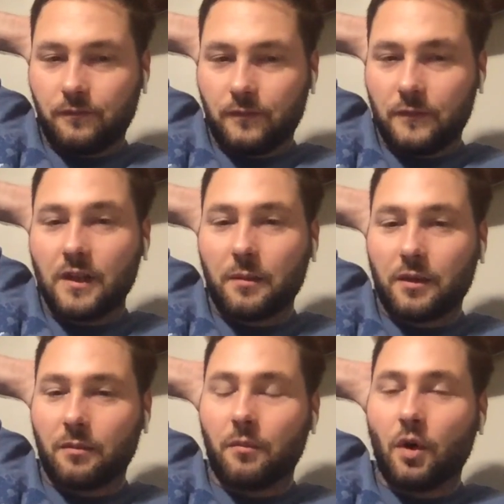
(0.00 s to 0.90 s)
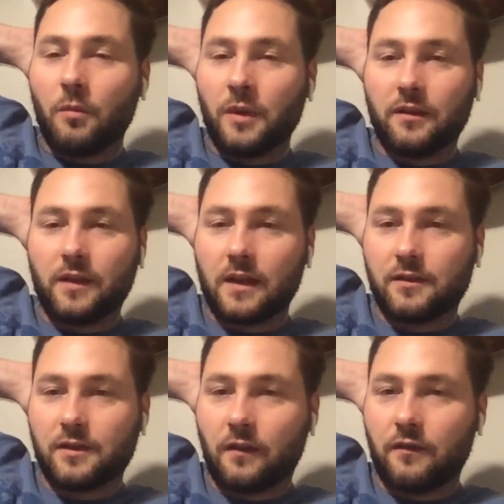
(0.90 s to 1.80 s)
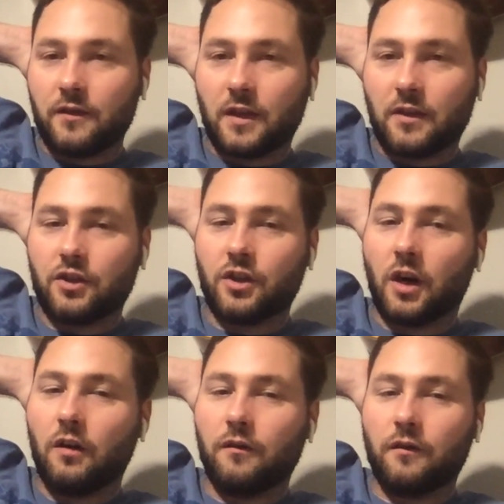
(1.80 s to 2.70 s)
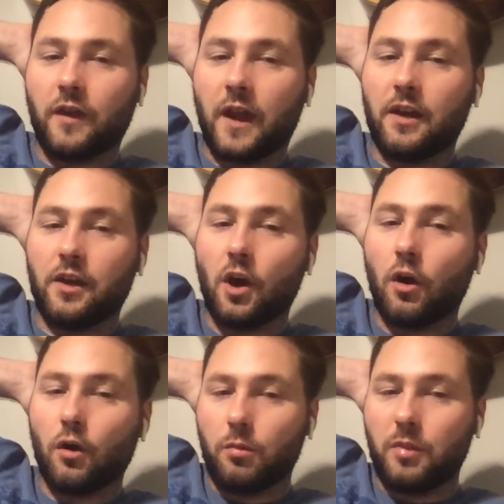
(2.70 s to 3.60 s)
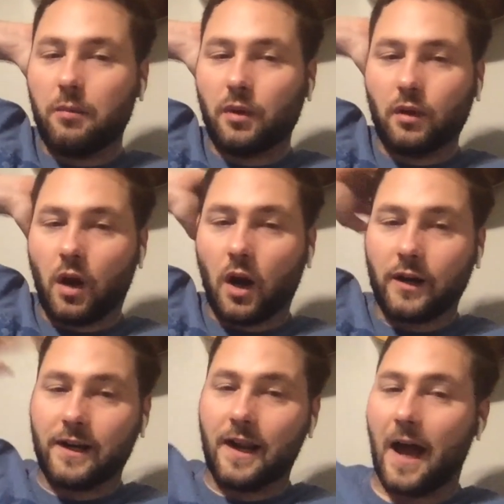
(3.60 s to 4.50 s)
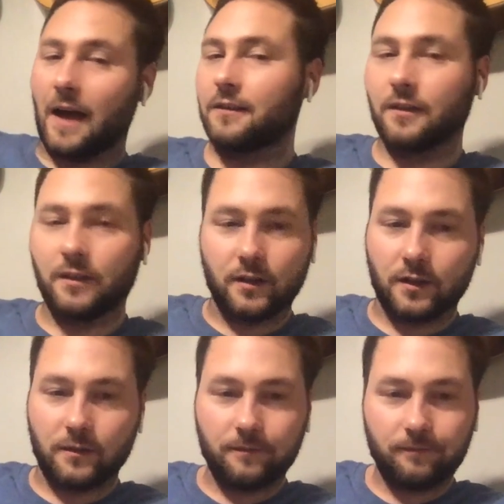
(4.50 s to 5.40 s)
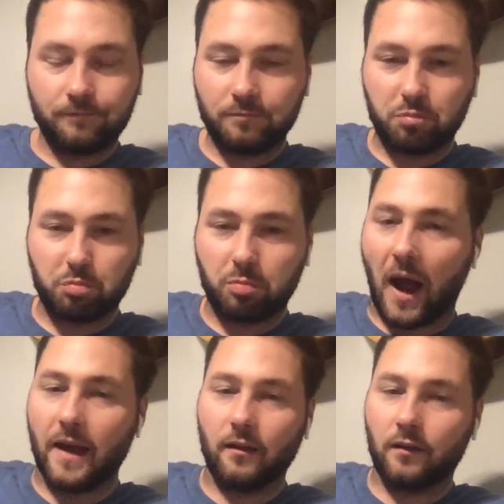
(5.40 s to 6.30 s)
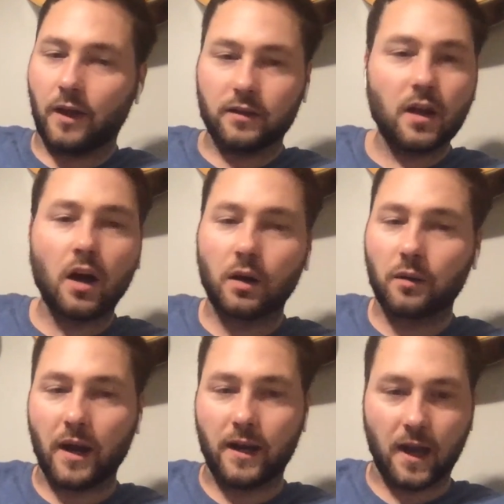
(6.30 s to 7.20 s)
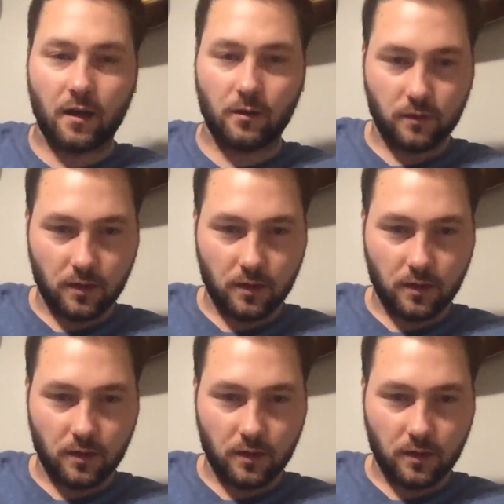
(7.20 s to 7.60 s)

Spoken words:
Yeah, but the moment that stuff is on the shelf, they know people are not gonna buy it like they are right now.